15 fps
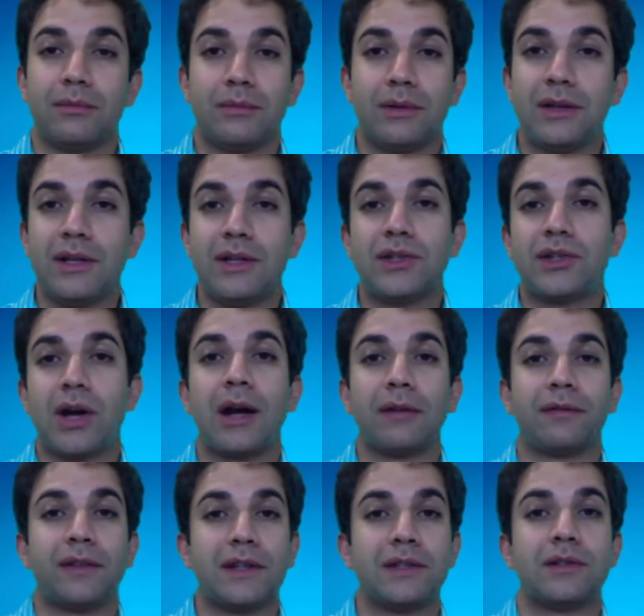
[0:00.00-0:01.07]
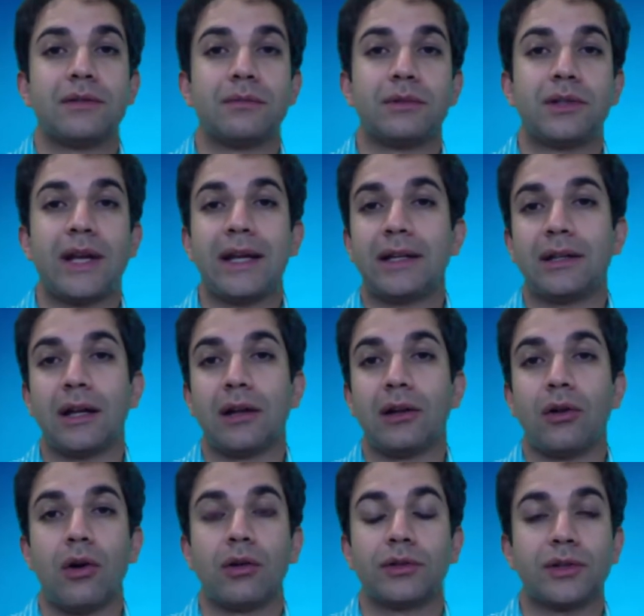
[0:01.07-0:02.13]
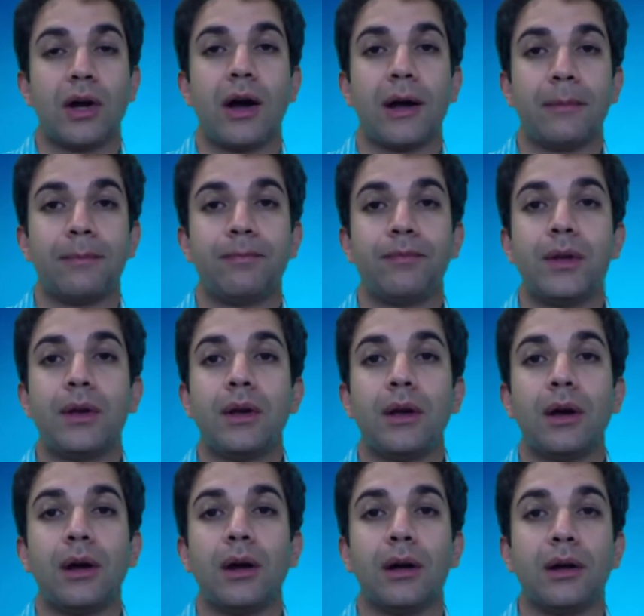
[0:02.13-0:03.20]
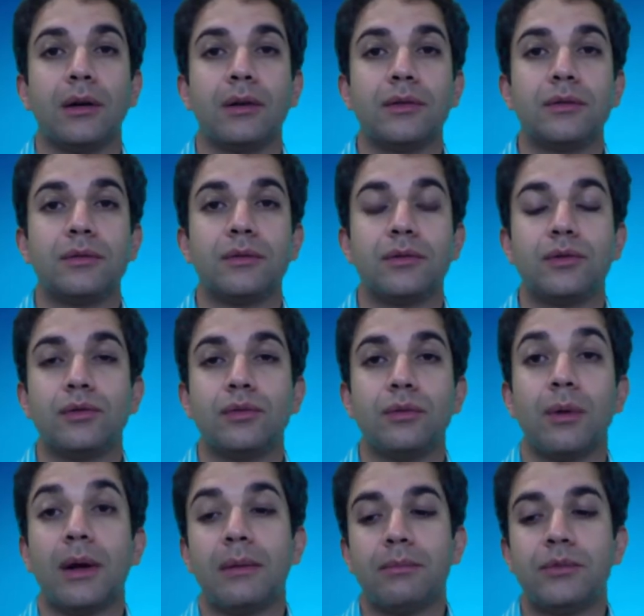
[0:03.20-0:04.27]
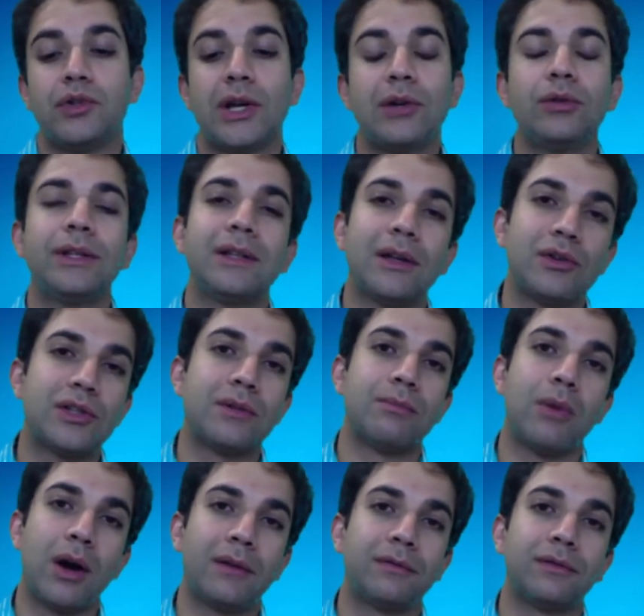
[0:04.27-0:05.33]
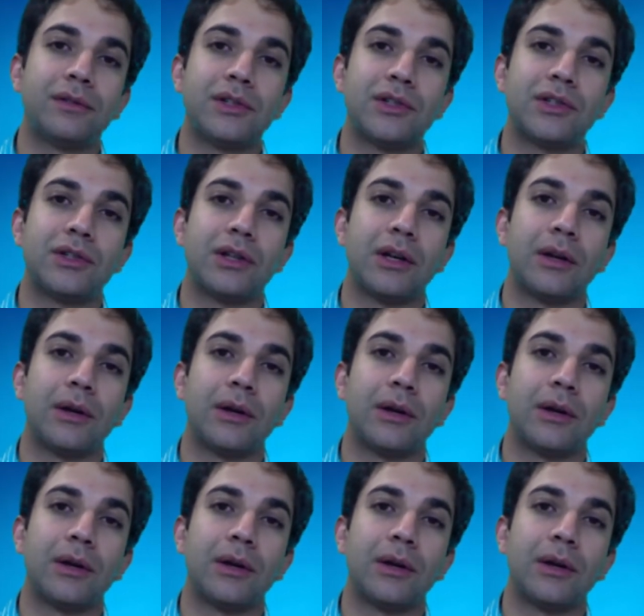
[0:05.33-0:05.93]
these kind of things take a long time to generally there's a mindfulness